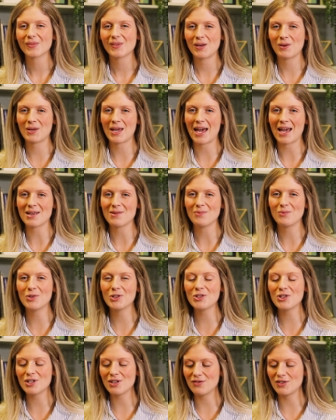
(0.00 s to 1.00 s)
Okay,
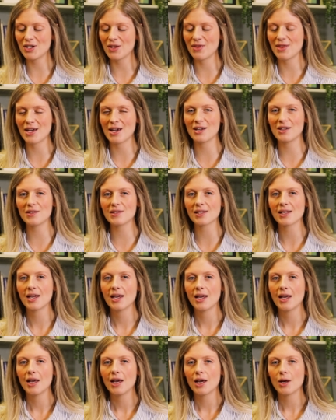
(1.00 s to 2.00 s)
once you've done those,
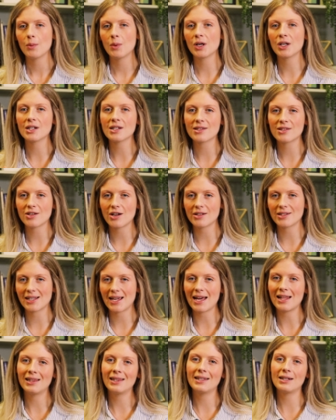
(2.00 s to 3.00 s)
we're going to start to
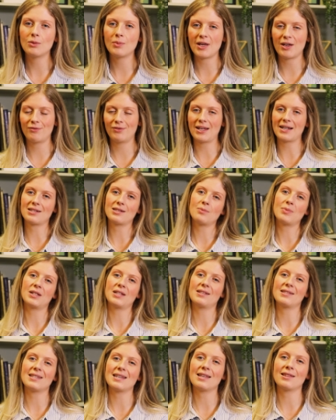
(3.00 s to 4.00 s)
get a little bit of
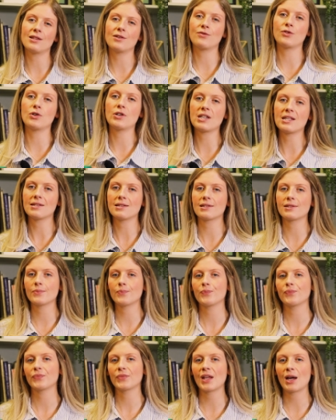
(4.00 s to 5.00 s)
flexibility in the voice.
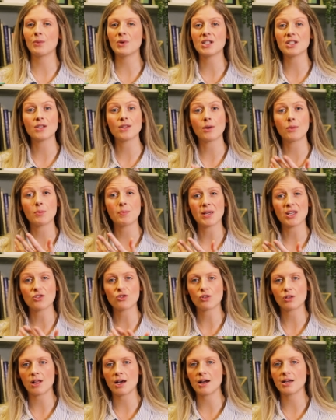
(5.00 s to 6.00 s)
Now, we do that with
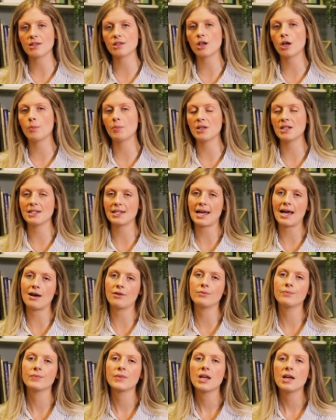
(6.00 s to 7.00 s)
pitch glides up and
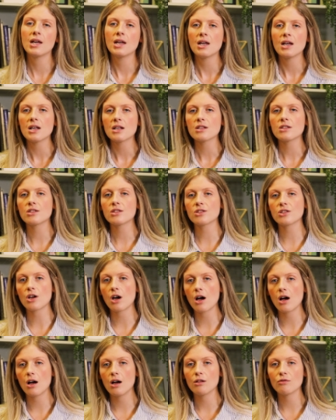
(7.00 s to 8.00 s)
down.
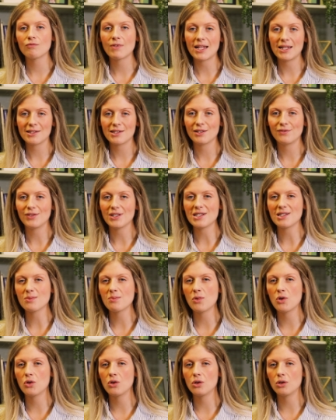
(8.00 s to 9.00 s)
Start relatively
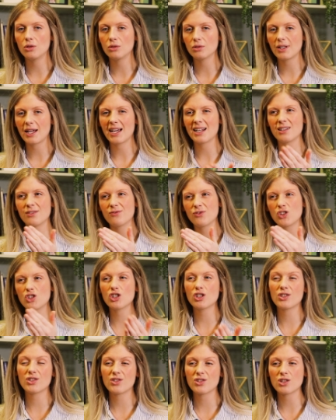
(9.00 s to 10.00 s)
small, kind of
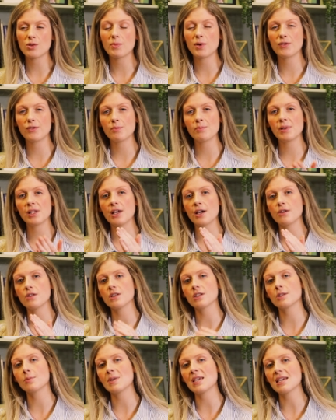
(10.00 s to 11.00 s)
just above and below
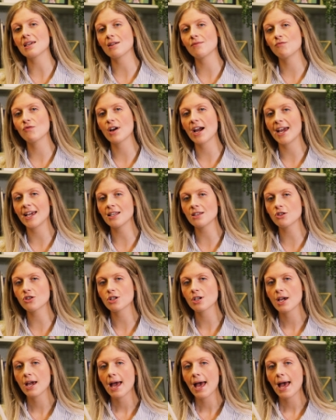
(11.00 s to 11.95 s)
your speaking range,